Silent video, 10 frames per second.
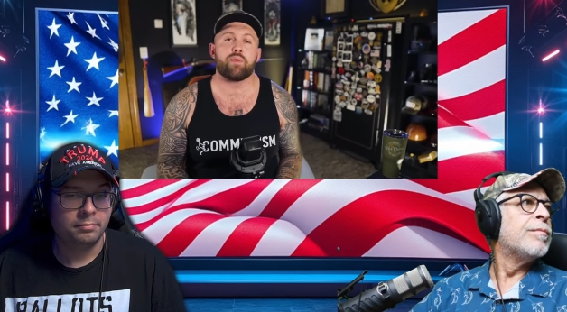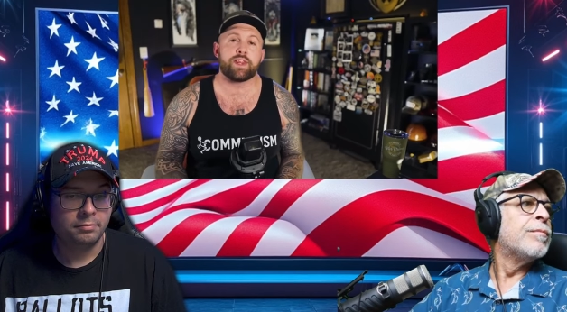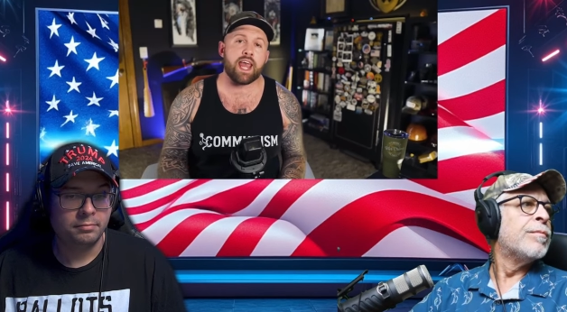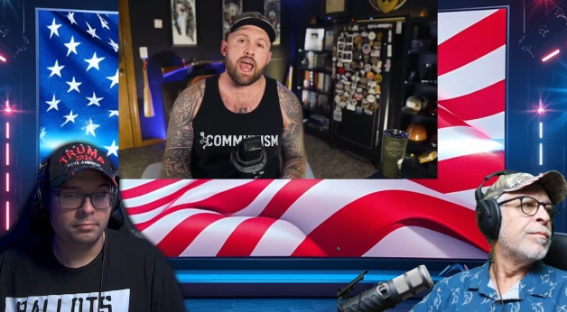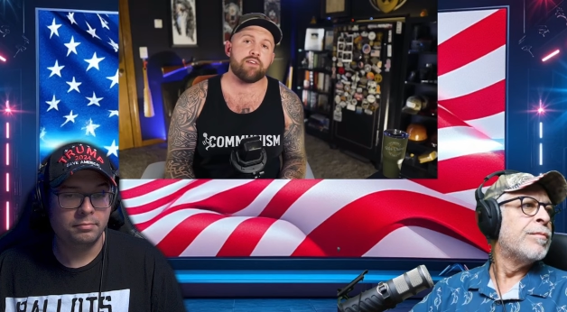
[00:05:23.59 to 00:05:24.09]
Speaker 1: with
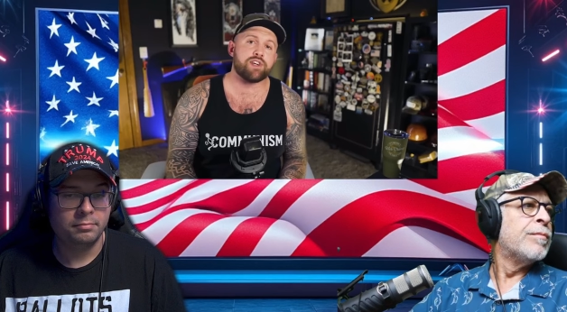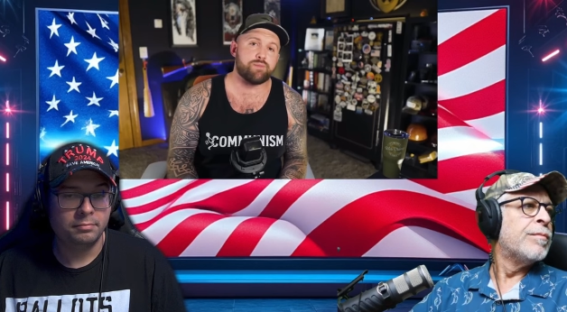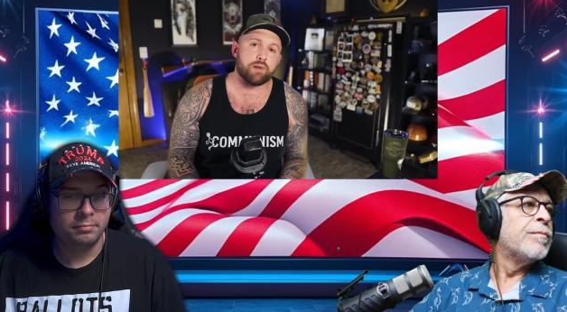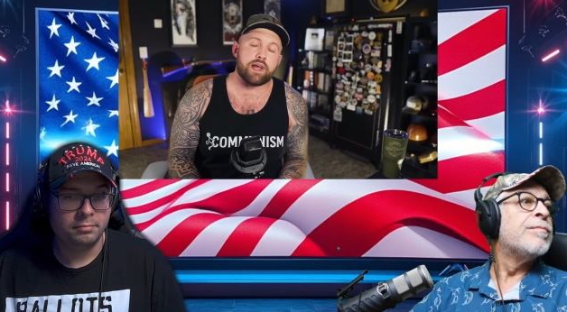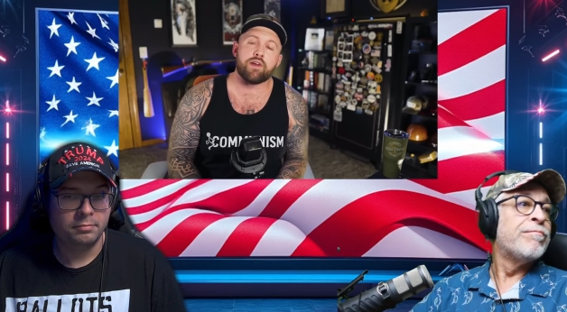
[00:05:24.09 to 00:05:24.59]
the average
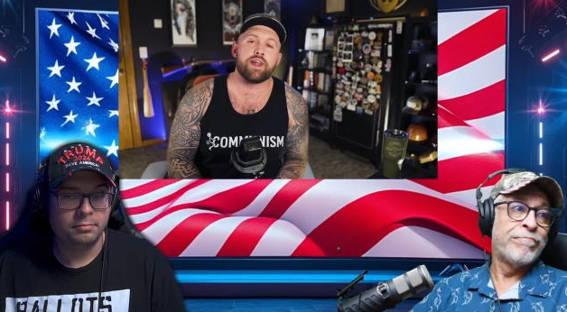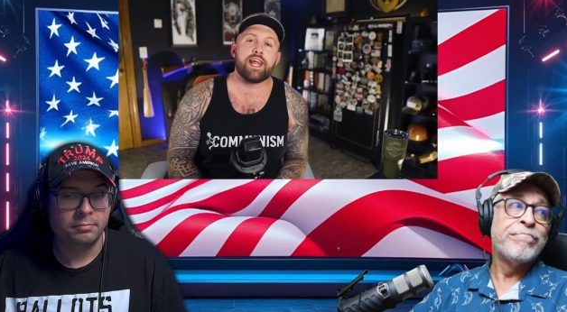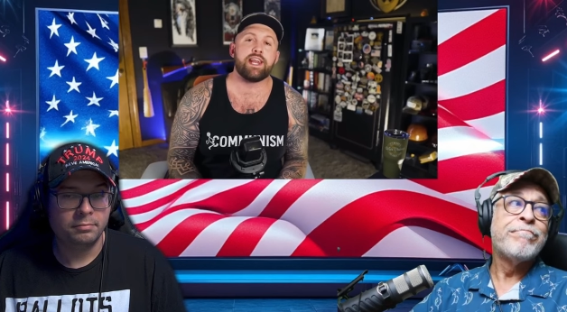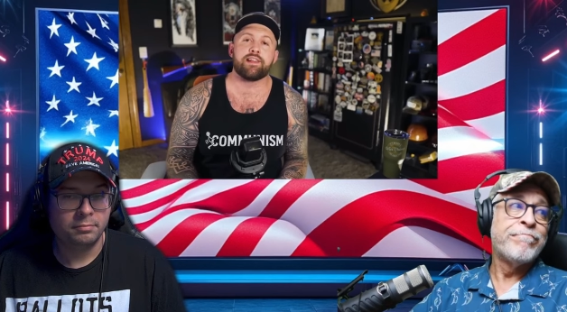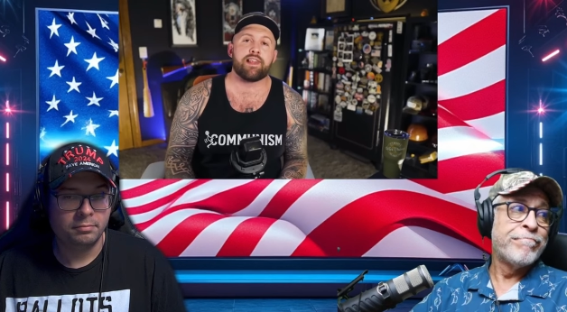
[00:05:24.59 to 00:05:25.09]
Berliner
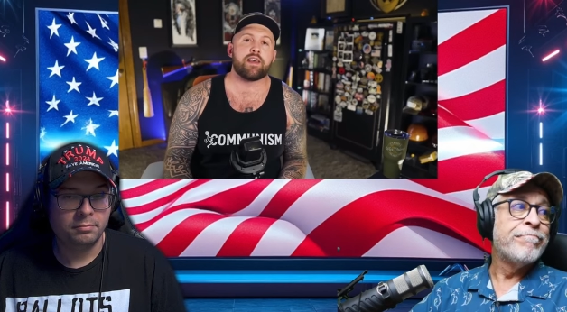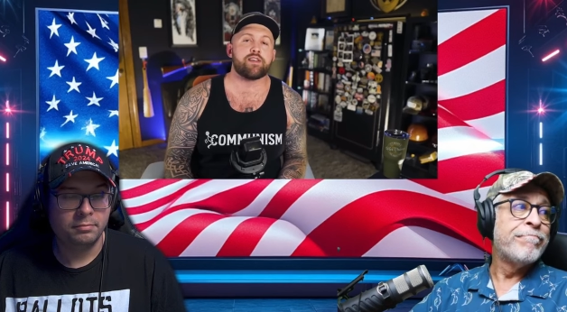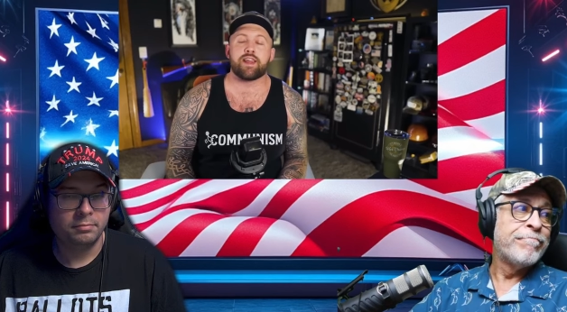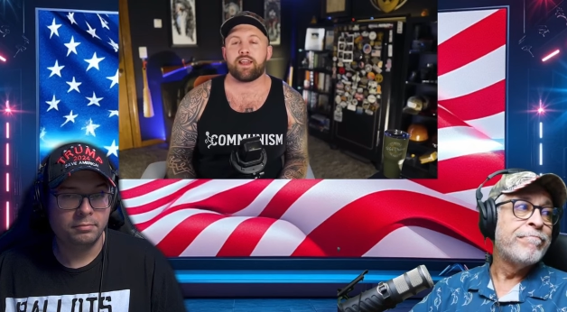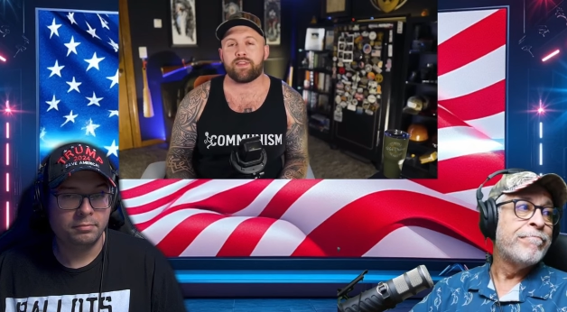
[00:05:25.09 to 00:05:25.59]
eating
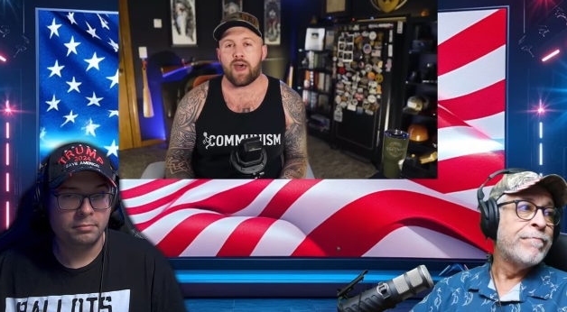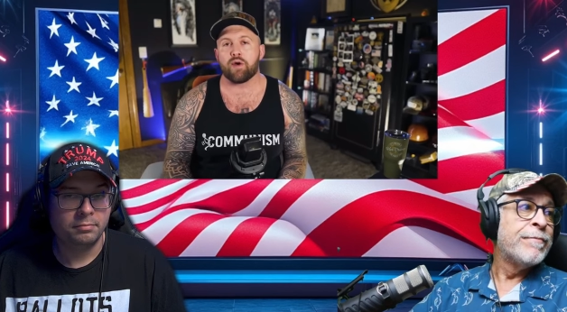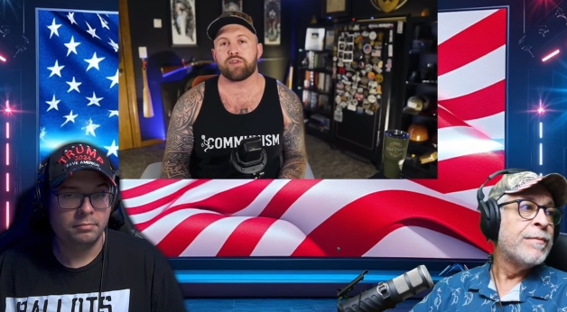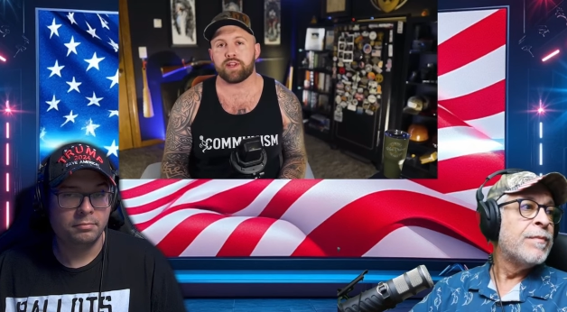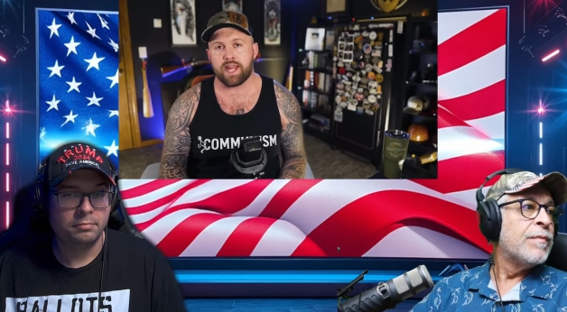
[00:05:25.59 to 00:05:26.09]
less than a
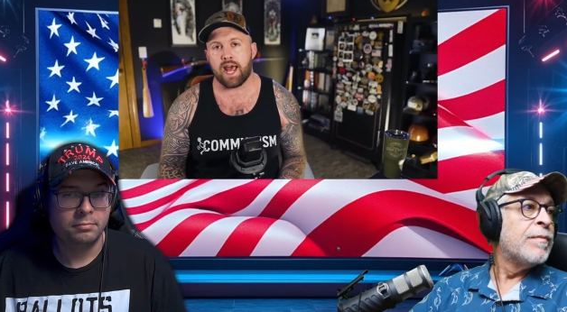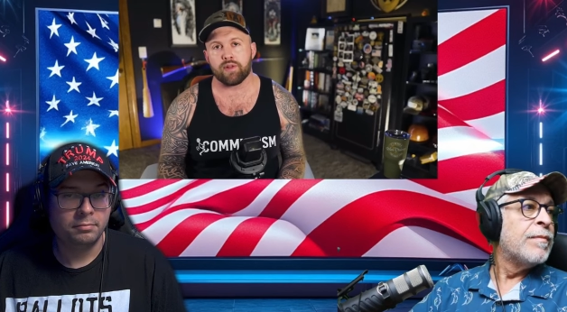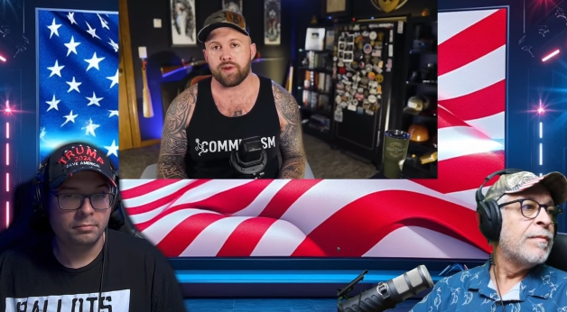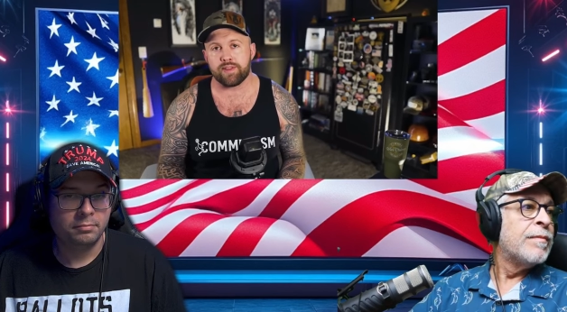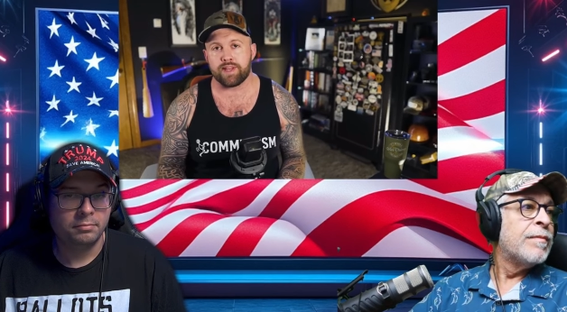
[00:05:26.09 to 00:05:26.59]
thousand
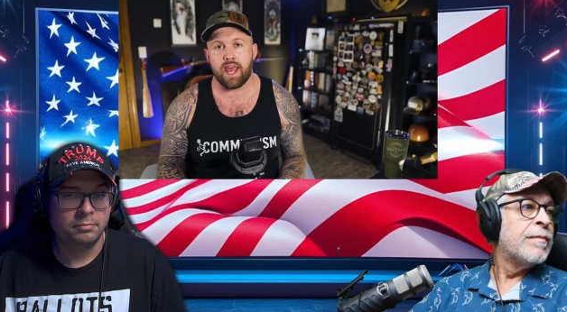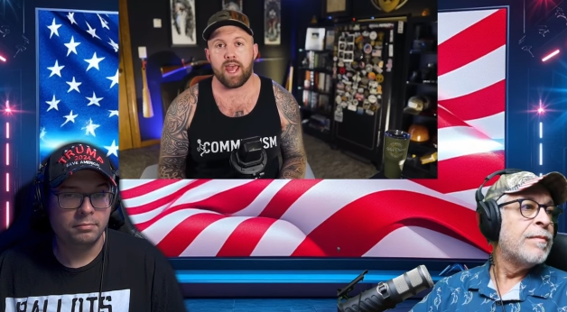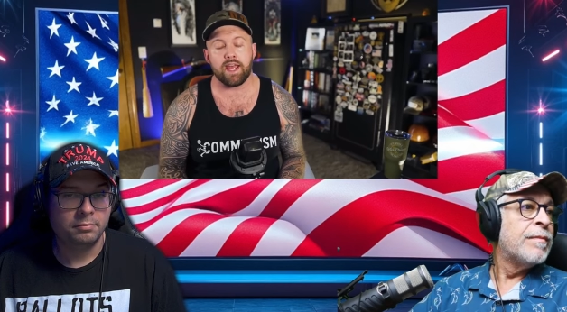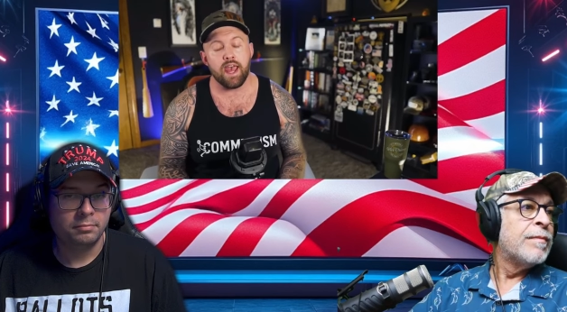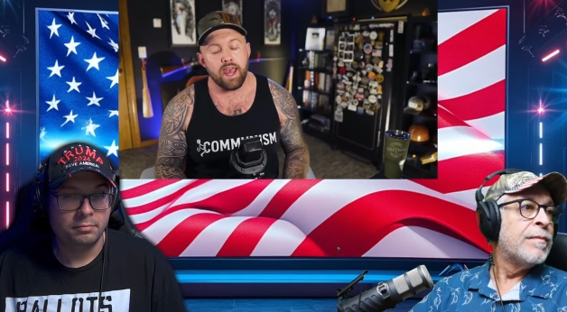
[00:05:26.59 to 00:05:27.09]
calories a
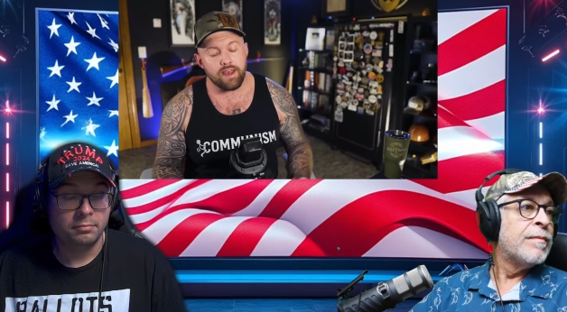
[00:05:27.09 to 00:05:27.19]
day.